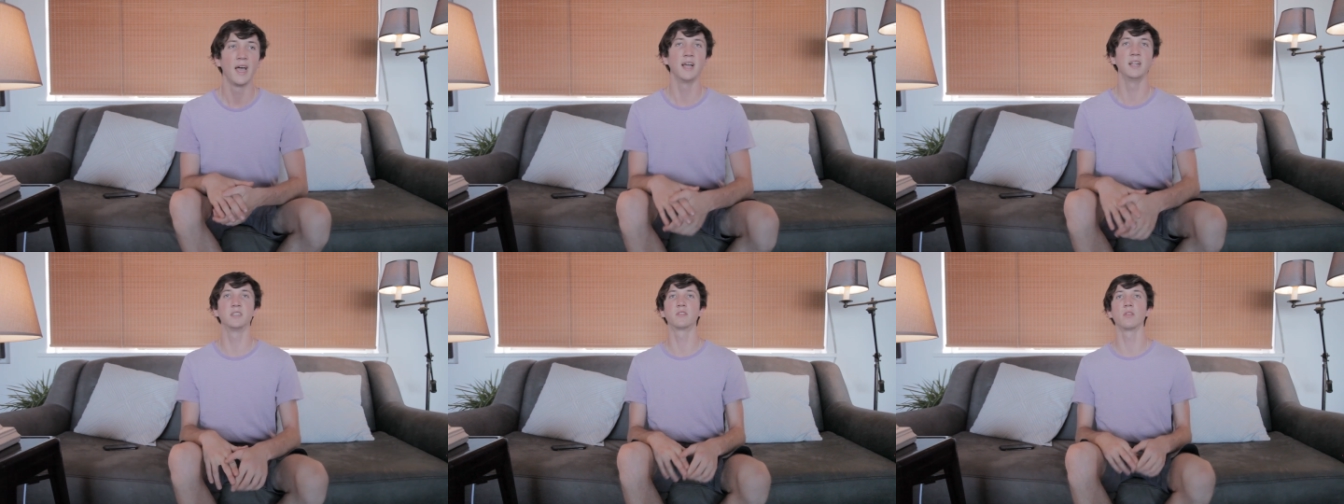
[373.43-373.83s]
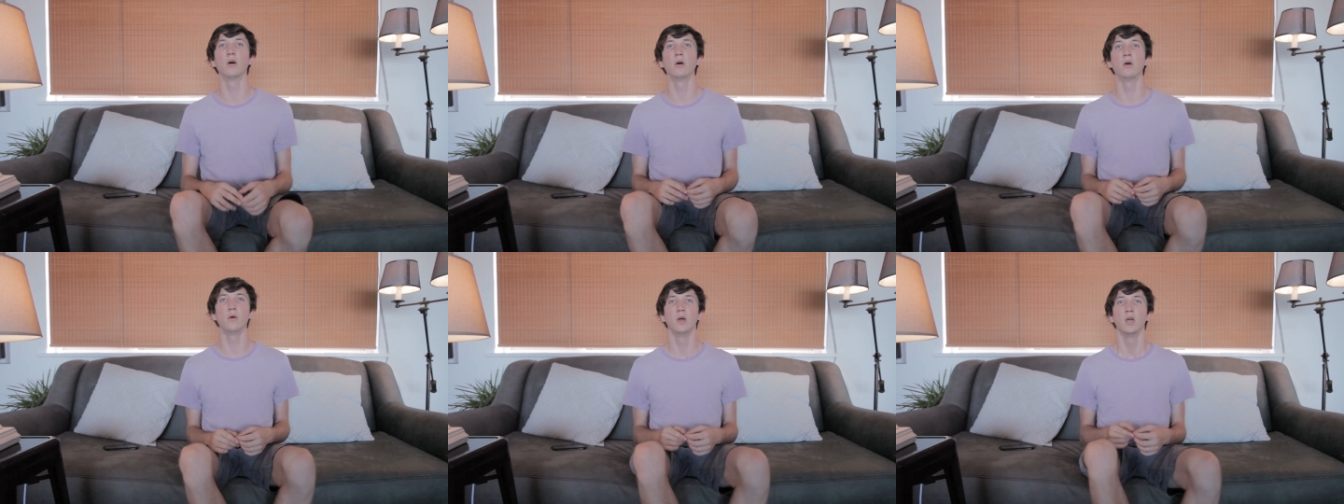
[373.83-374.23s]
as
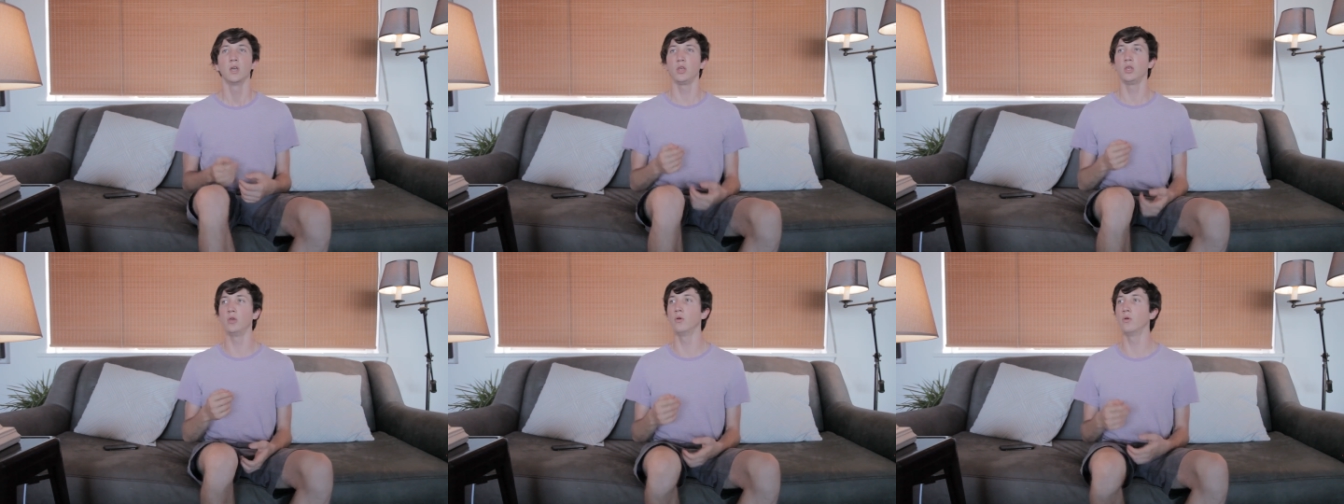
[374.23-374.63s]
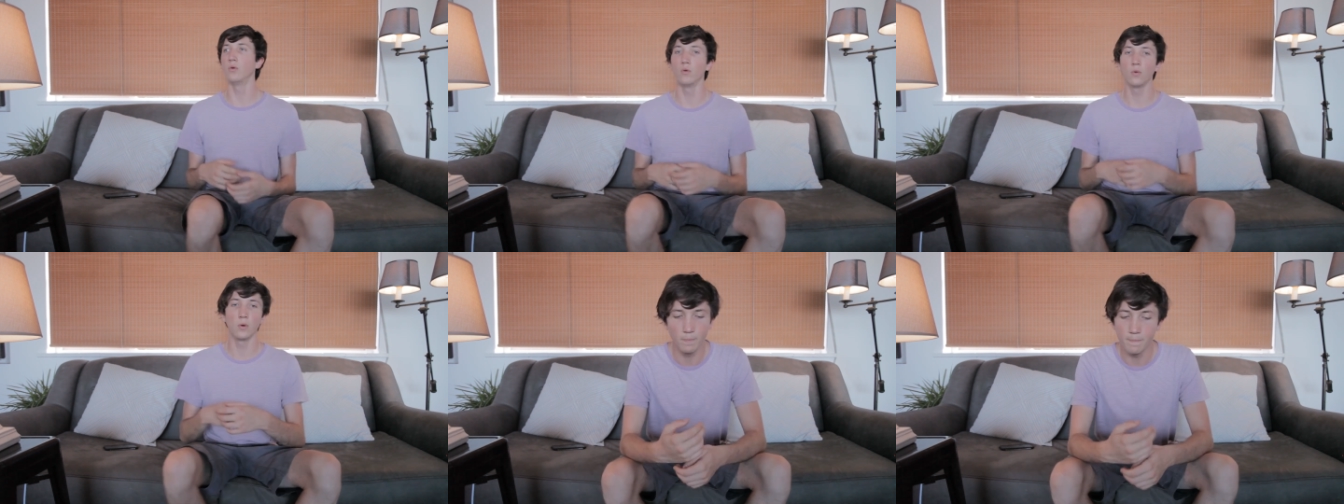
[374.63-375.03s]
though
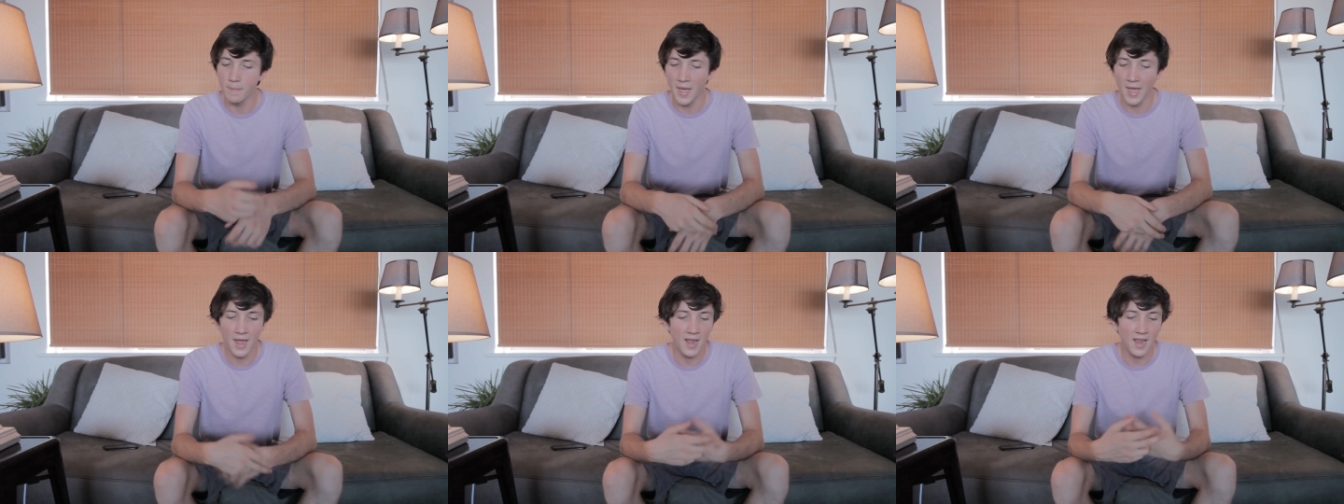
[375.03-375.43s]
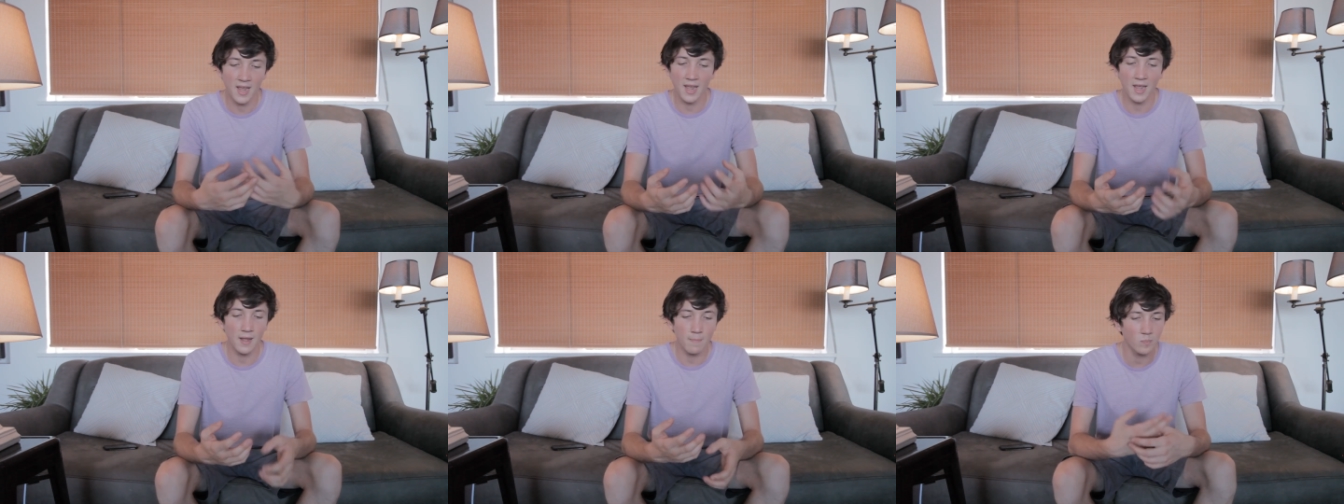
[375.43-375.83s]
you
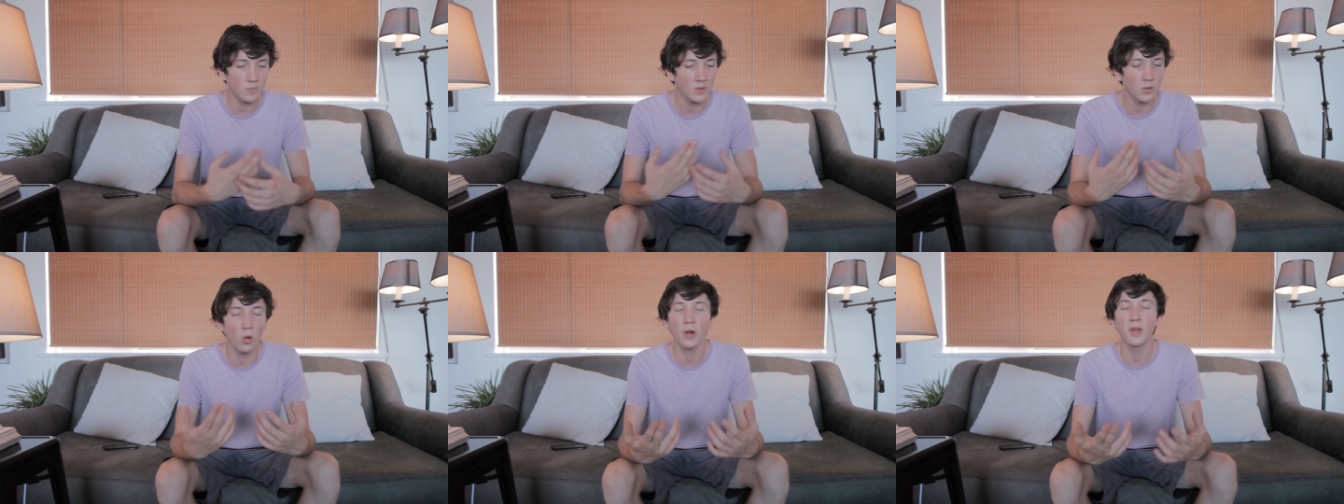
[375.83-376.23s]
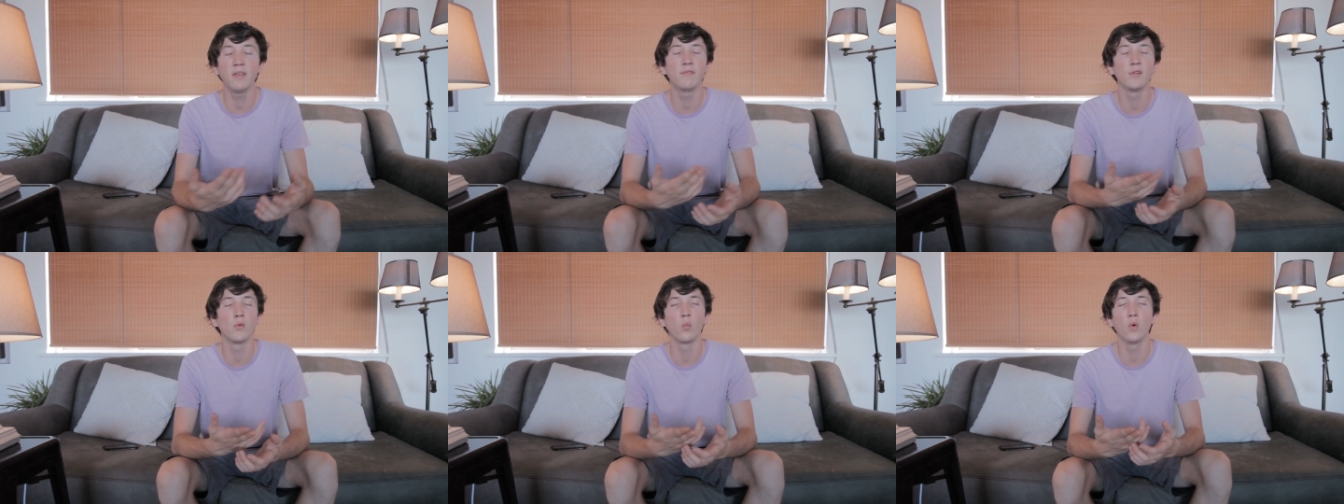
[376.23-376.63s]
may not
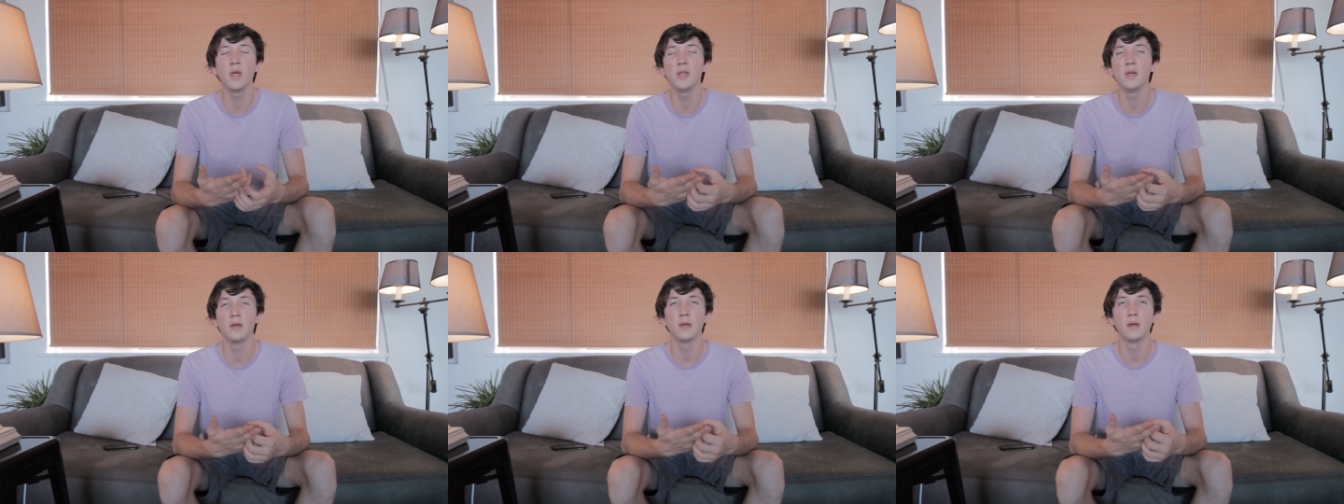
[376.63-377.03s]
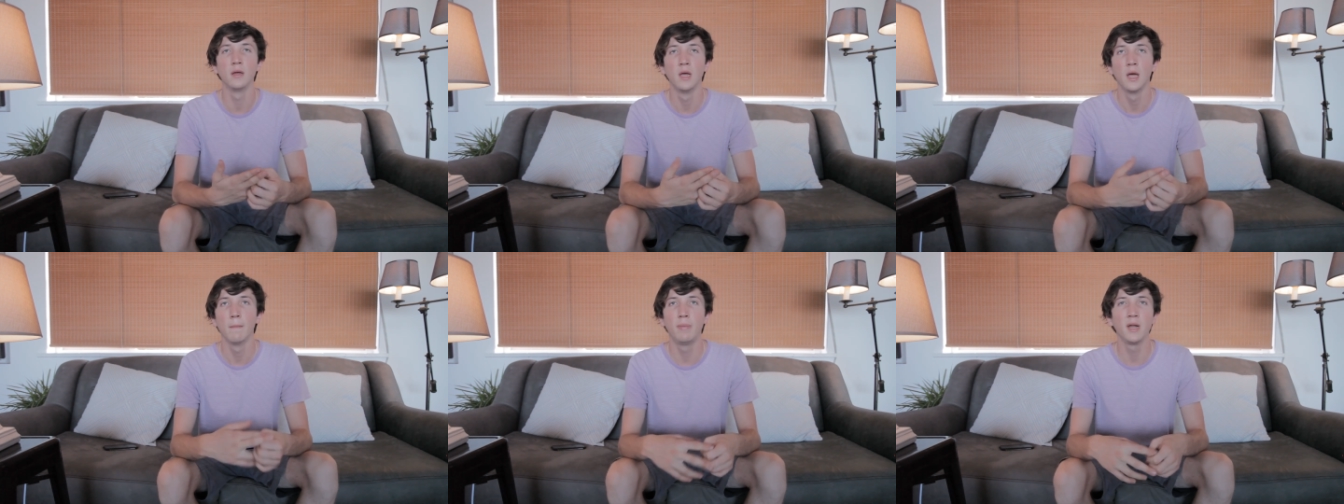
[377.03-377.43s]
even win,
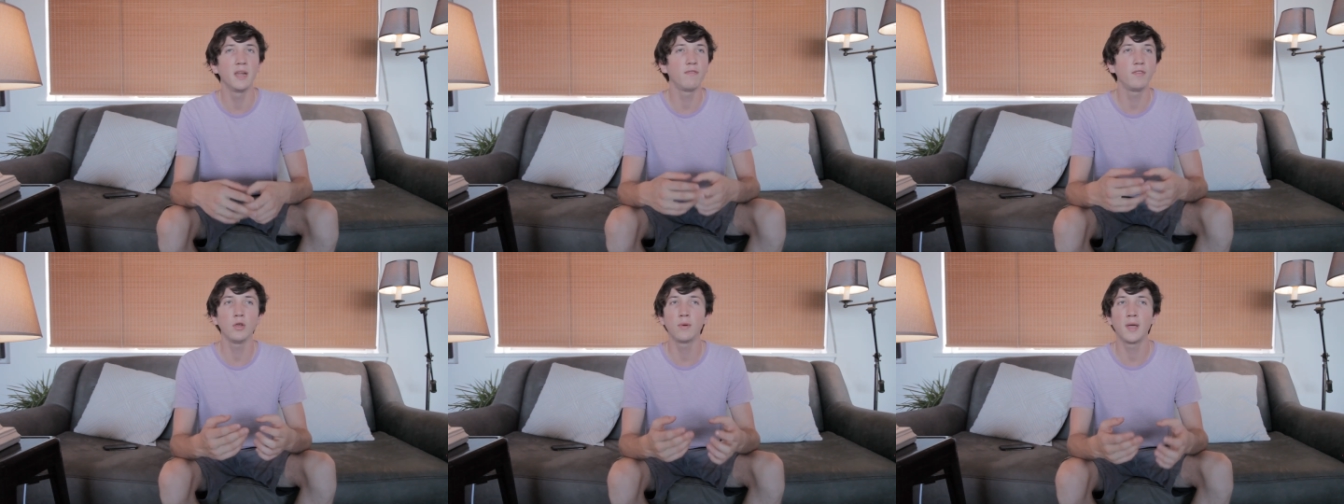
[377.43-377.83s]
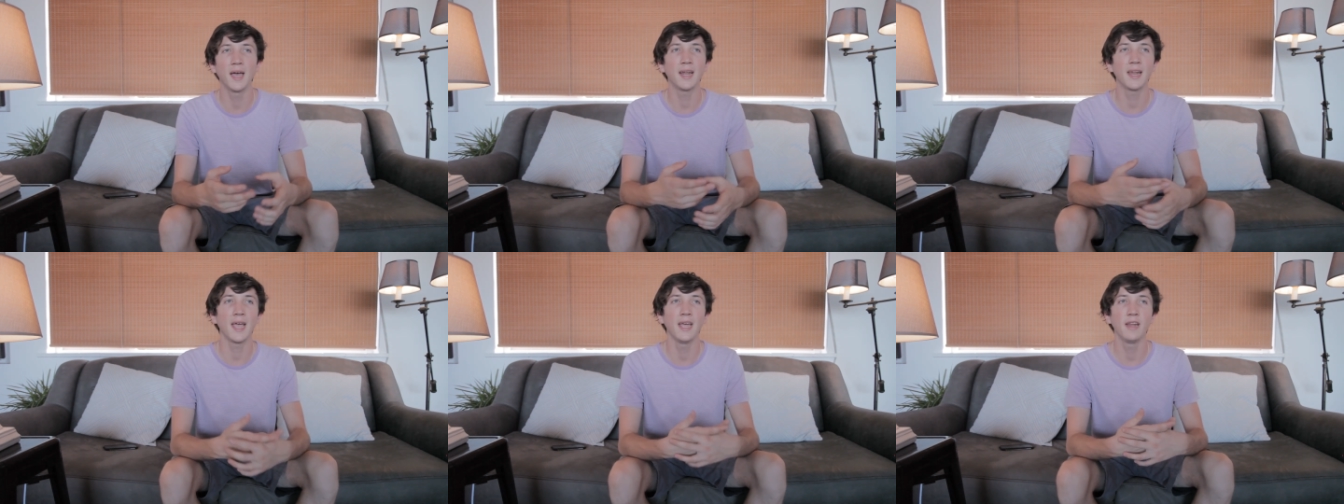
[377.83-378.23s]
but if you
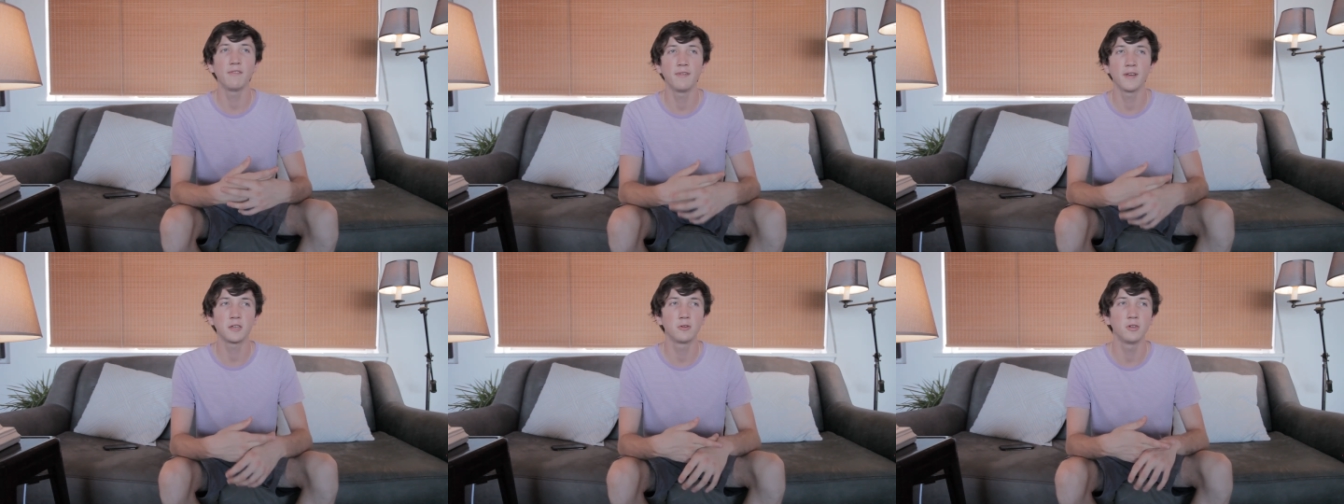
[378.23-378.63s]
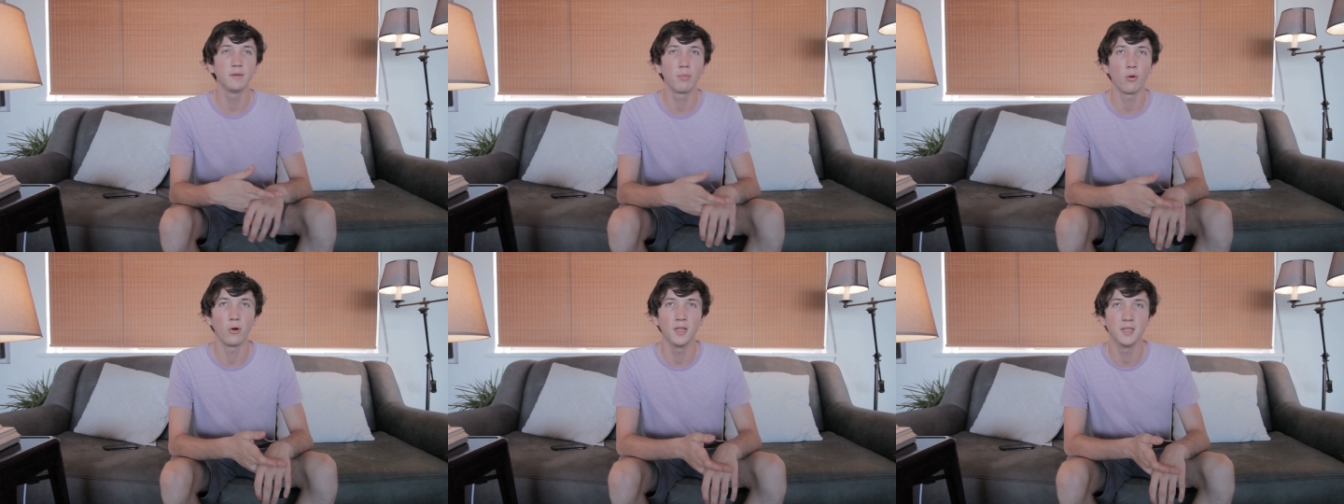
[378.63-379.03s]
get 8 victory
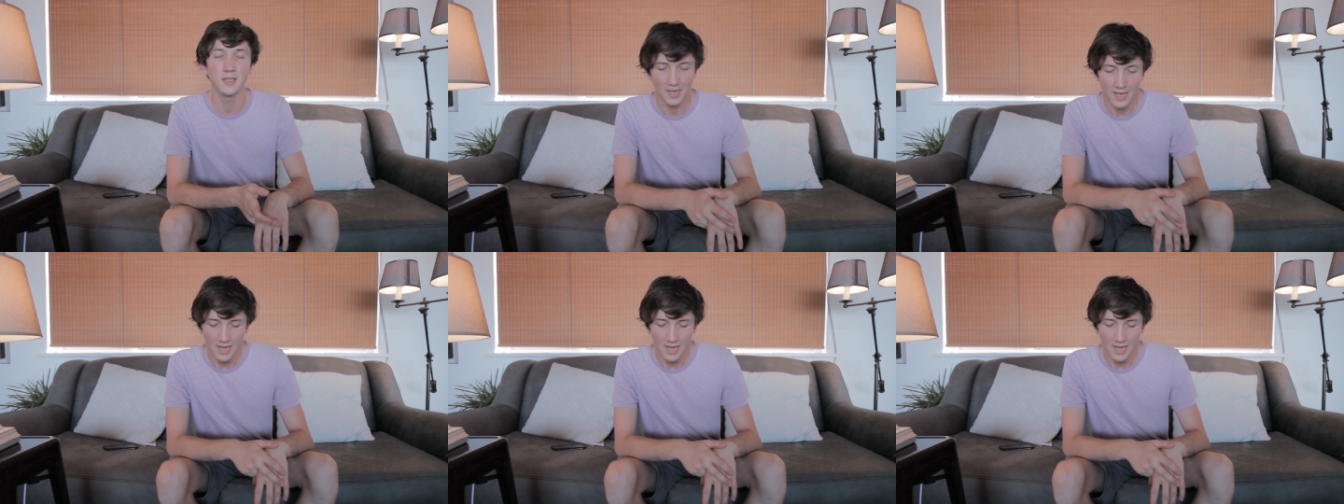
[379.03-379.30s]
points